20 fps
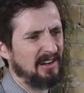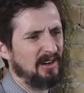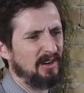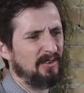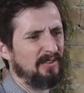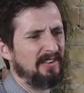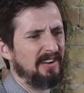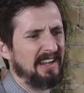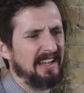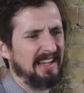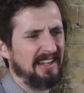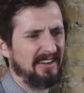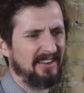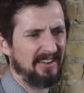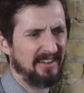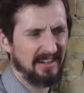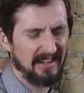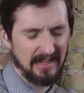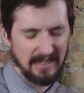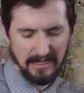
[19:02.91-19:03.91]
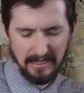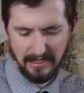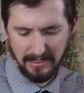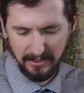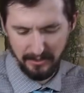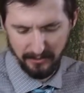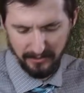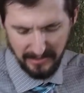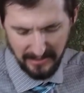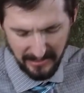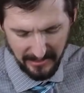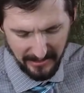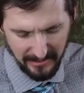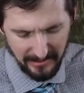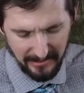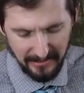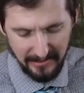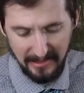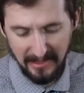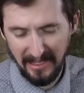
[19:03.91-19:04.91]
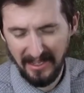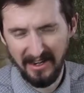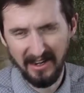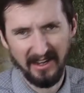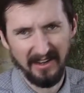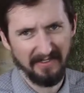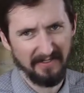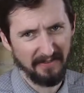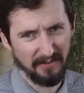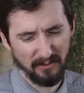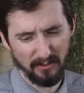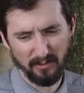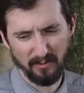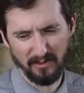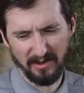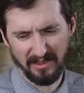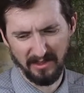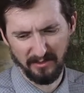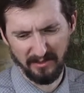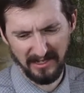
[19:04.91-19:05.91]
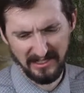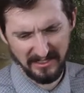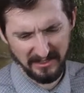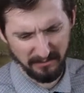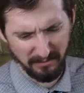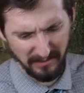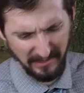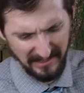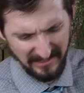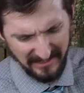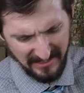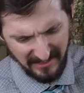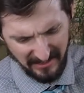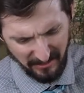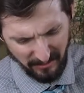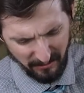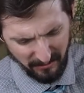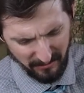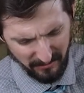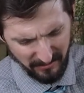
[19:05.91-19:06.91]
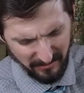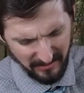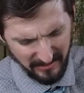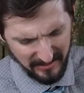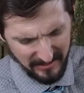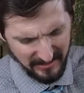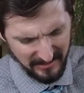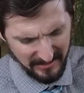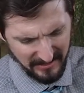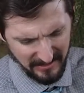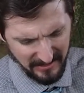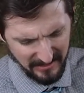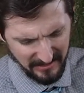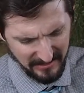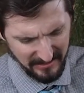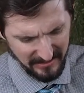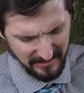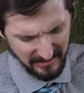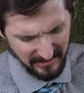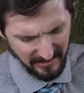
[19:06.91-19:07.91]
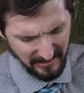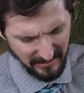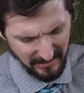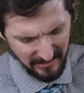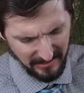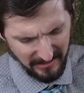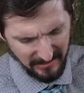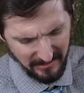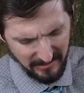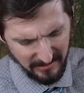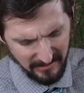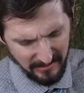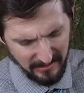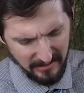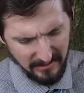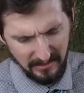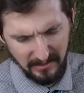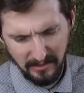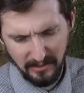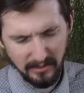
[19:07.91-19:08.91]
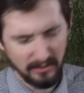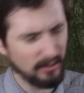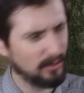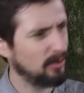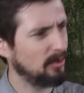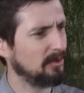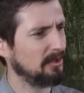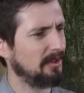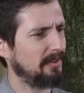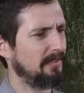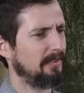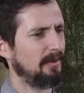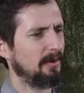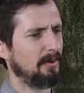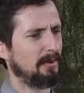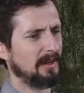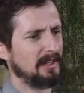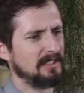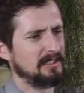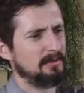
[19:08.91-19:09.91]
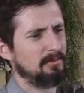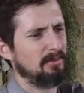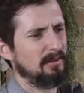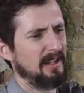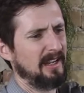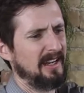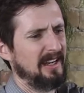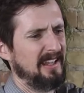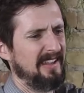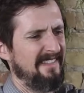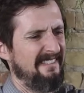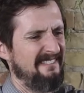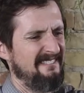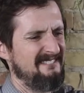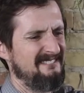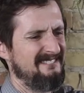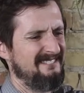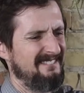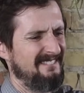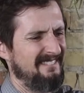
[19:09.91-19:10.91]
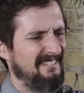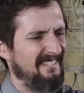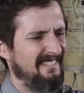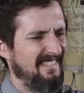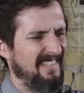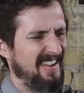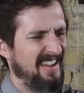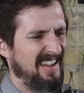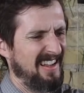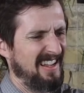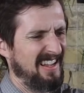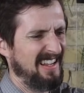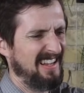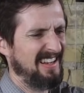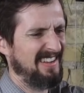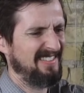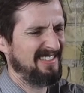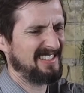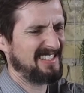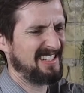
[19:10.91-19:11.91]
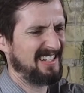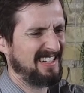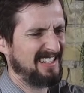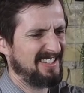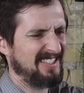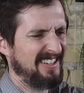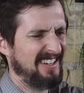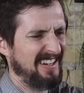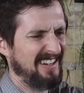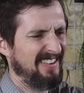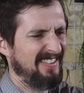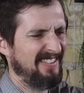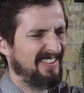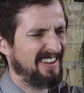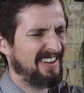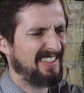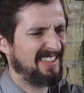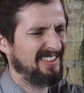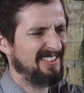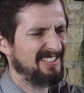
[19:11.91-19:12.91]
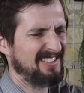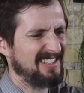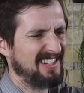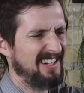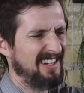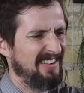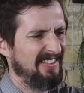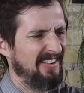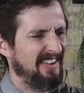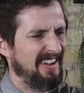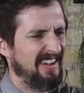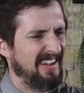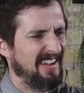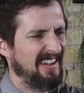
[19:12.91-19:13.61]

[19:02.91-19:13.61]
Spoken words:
over here. And you can get that off with a razor blade. So this is a little holder for a razor blade. And I'm just gonna try to work those off.